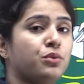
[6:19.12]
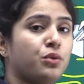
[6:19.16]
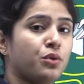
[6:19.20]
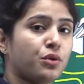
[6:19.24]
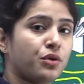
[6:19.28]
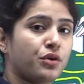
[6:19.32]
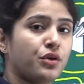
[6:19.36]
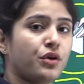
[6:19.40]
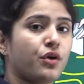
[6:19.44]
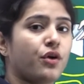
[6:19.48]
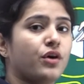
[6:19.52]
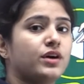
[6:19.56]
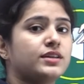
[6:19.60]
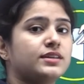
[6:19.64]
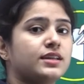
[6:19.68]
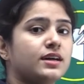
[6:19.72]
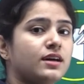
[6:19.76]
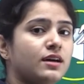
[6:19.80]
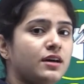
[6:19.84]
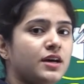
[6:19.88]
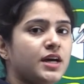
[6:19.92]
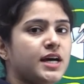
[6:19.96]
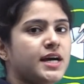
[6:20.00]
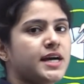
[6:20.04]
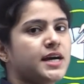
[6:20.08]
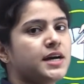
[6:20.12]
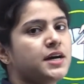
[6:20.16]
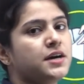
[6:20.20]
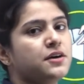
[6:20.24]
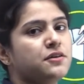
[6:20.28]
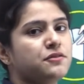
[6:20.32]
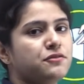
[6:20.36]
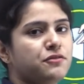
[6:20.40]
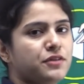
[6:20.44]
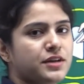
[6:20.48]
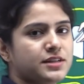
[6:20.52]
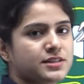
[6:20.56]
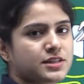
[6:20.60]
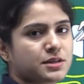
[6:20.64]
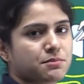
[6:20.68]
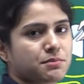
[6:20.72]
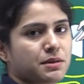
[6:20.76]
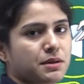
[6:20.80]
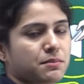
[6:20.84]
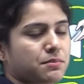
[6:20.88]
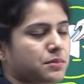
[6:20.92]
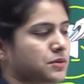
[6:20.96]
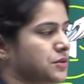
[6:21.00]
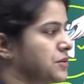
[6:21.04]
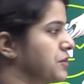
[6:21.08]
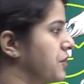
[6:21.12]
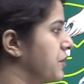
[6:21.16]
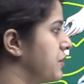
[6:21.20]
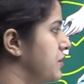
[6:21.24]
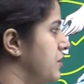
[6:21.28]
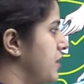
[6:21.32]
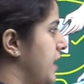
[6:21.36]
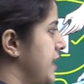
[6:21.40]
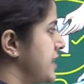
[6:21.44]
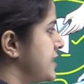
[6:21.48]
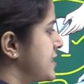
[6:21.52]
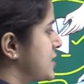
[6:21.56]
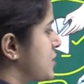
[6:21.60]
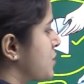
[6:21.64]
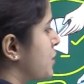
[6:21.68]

pour on the filter paper. All right